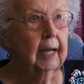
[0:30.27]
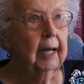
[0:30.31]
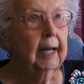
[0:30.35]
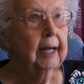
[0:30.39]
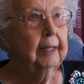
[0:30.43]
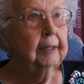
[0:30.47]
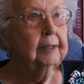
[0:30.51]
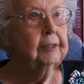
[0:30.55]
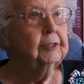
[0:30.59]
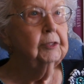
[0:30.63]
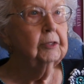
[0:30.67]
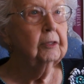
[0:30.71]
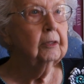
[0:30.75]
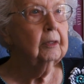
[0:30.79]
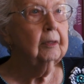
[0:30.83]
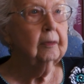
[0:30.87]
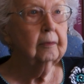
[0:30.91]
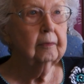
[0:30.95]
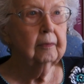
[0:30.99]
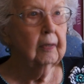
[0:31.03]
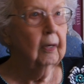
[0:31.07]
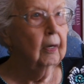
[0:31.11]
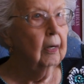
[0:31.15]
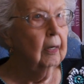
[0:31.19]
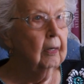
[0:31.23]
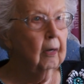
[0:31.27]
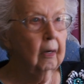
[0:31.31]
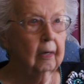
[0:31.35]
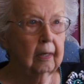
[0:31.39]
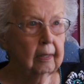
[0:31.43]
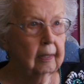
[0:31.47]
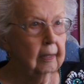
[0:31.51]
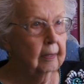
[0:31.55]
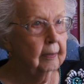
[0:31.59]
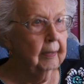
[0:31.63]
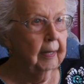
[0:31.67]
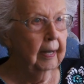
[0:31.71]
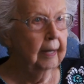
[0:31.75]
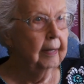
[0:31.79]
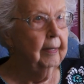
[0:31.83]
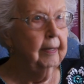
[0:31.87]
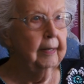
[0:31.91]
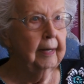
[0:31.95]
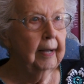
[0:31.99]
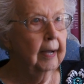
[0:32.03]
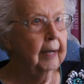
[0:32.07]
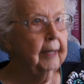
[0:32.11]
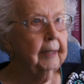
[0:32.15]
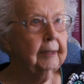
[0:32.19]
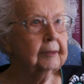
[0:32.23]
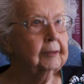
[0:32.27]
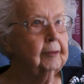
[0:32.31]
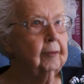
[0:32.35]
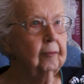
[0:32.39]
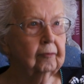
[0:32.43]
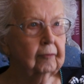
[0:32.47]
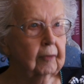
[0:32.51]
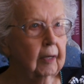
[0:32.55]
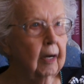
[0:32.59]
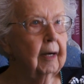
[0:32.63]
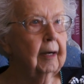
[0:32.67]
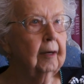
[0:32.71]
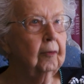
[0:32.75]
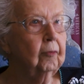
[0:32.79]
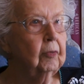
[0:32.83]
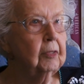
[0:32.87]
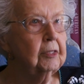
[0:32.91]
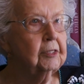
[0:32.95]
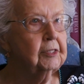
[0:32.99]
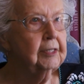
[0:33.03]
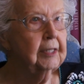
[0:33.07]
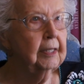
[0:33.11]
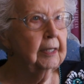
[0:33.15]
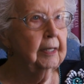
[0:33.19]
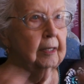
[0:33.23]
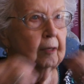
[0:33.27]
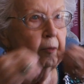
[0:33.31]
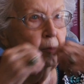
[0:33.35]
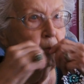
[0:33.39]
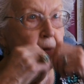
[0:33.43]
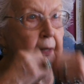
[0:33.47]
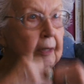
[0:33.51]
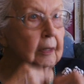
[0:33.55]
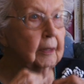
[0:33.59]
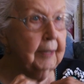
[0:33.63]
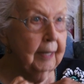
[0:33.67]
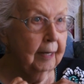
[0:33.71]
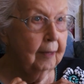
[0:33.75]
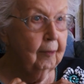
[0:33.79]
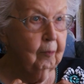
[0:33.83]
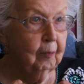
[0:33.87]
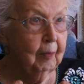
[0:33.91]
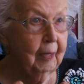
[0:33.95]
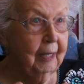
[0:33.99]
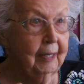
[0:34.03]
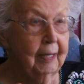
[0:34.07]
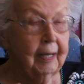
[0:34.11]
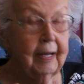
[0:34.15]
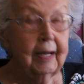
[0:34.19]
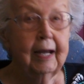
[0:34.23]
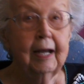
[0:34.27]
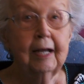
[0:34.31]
it took uh, an act of Congress to get a pill down me.